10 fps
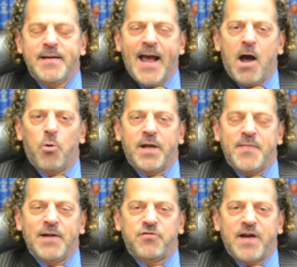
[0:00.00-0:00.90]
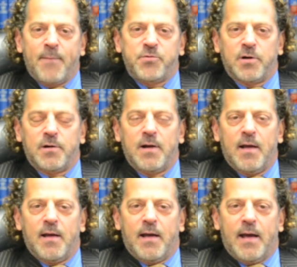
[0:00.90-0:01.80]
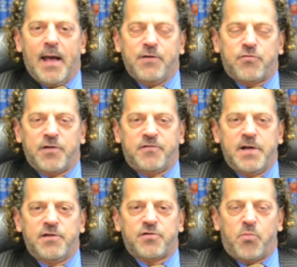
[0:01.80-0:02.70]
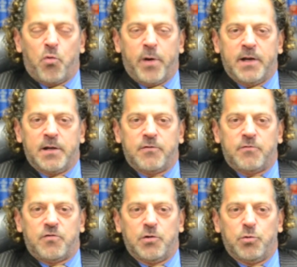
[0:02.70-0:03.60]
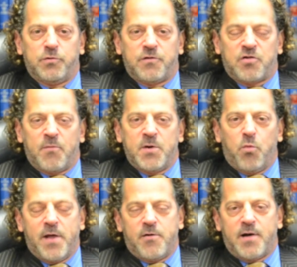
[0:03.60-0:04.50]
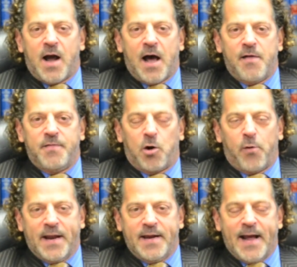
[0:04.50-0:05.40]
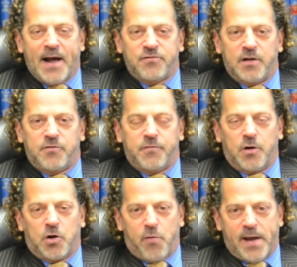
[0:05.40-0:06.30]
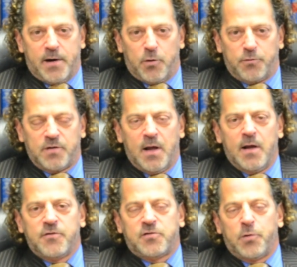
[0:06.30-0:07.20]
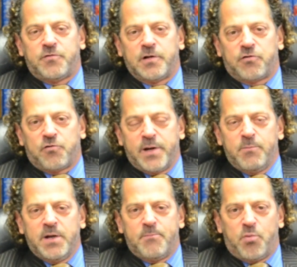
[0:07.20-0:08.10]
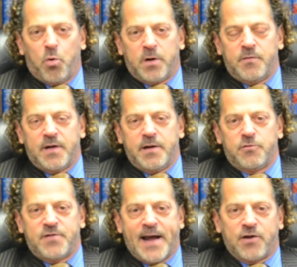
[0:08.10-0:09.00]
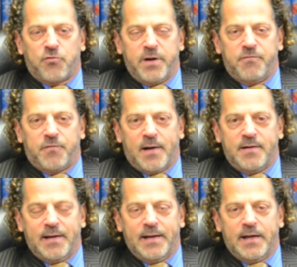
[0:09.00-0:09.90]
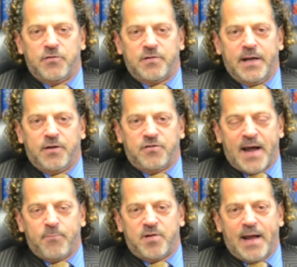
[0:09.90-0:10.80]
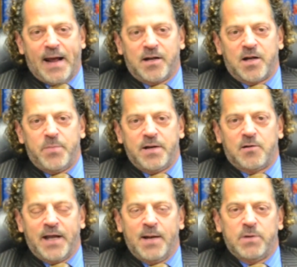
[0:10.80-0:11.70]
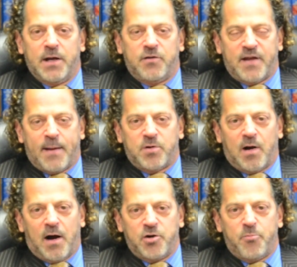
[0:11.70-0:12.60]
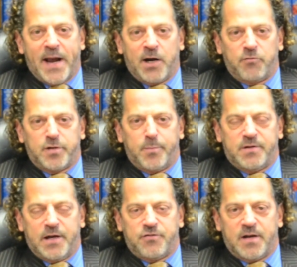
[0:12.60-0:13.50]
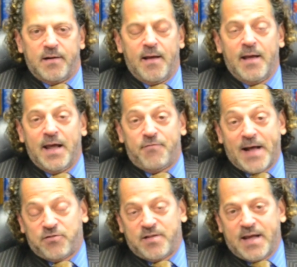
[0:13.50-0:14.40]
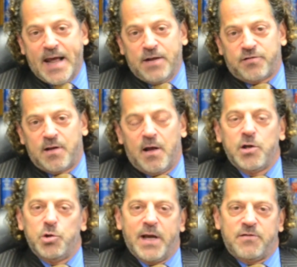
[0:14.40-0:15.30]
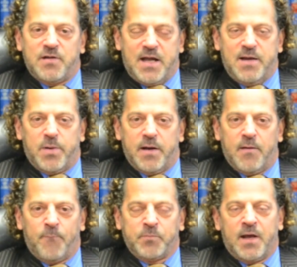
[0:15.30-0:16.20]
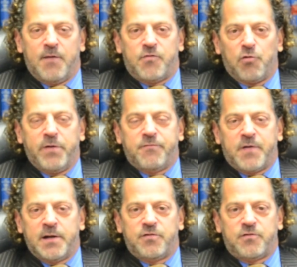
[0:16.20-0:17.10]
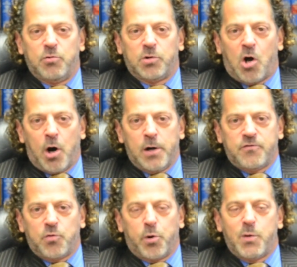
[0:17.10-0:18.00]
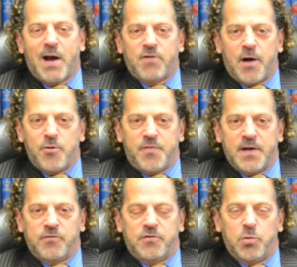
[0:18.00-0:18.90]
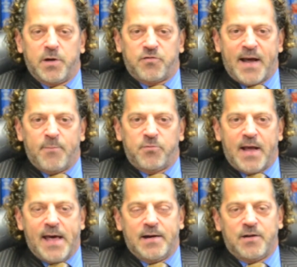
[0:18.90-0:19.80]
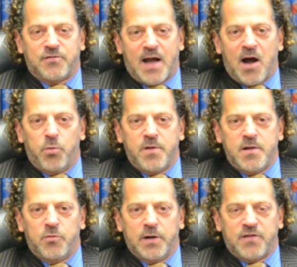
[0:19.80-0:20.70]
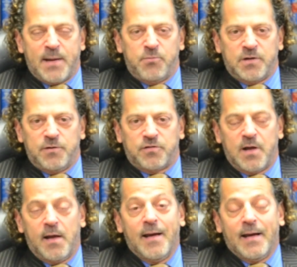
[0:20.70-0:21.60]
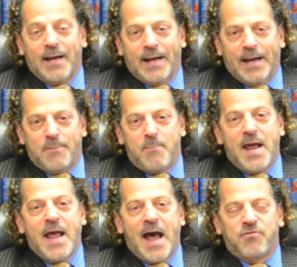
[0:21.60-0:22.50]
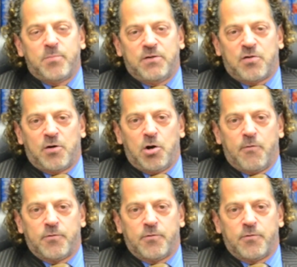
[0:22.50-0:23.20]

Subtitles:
Now, in that chapter, a trustee is appointed to determine whether or not there are any assets for your creditors. So it's extremely important that your tax refund is exempt and can be claimed exempt on your bankruptcy petition. If that's the case, you get to keep it. If your refund is too large or you have other things to exempt and it is not within your exemptions, it may have to be turned